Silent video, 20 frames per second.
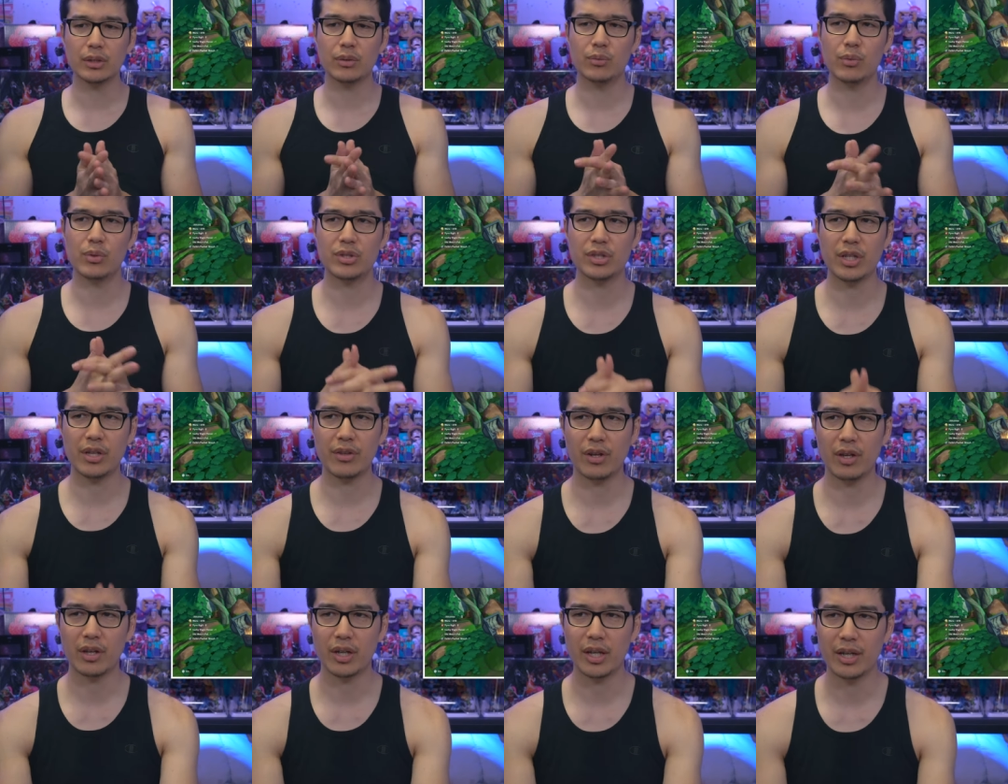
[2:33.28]
which i
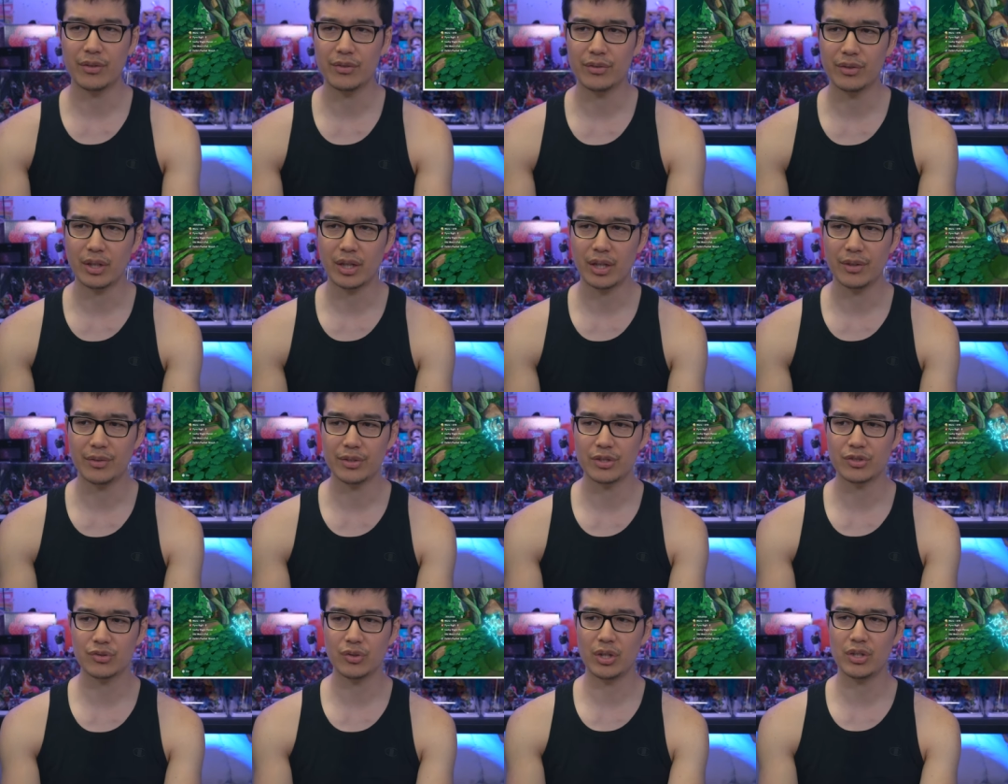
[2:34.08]
thought kind of kind of a
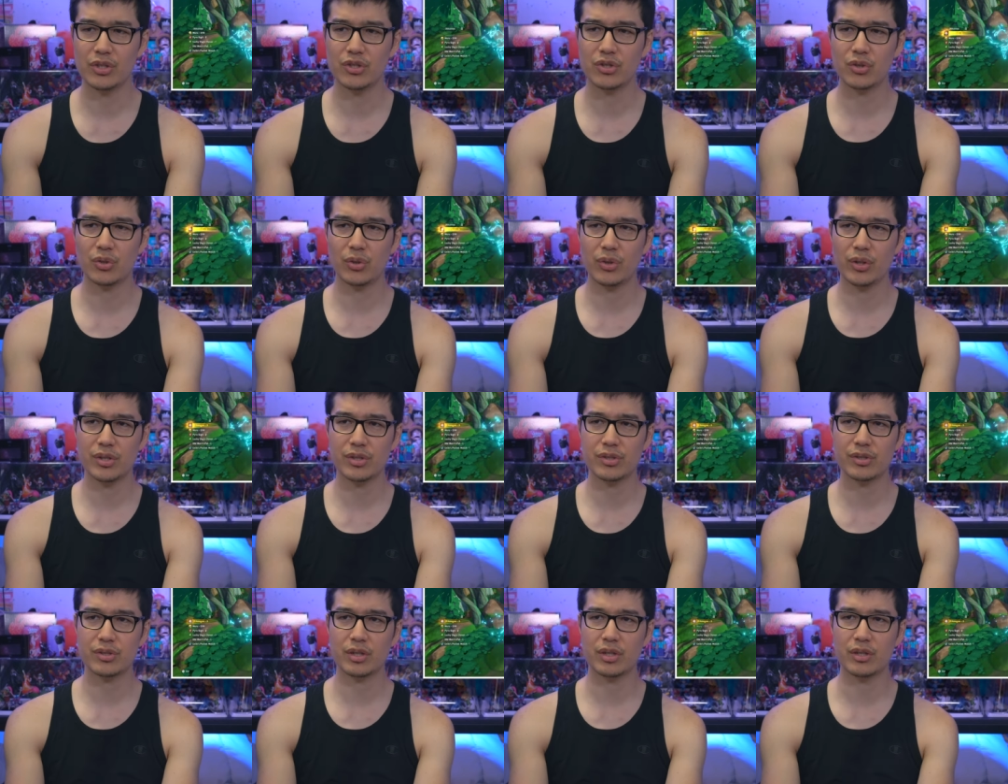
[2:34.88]
strange
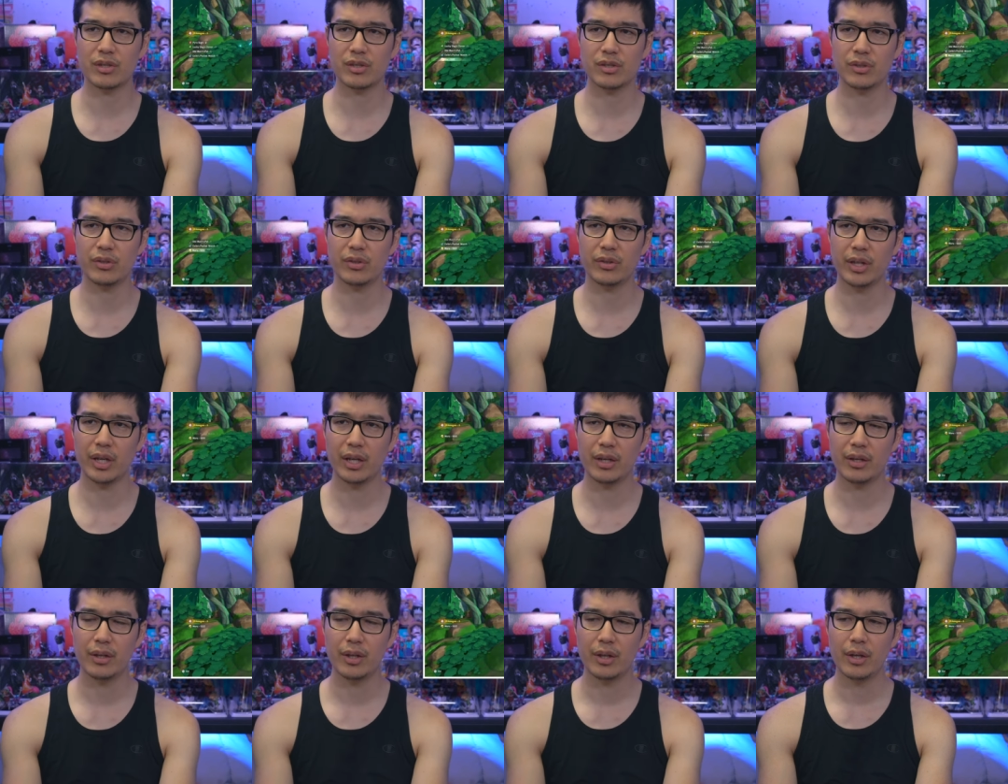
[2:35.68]
choice considering
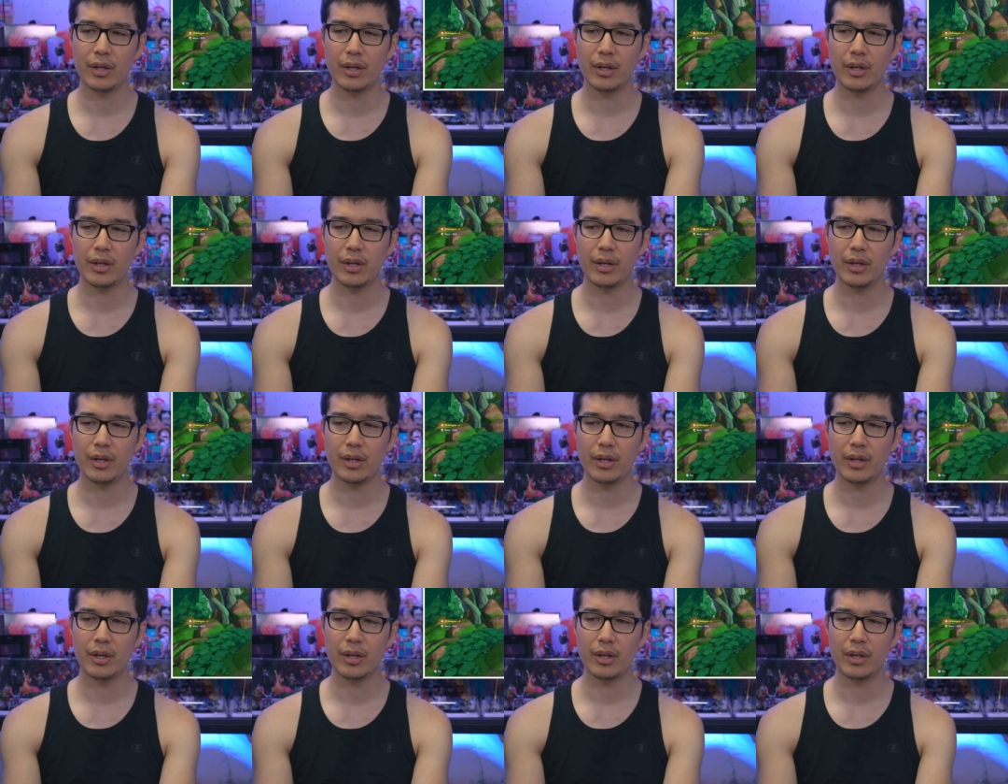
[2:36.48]
that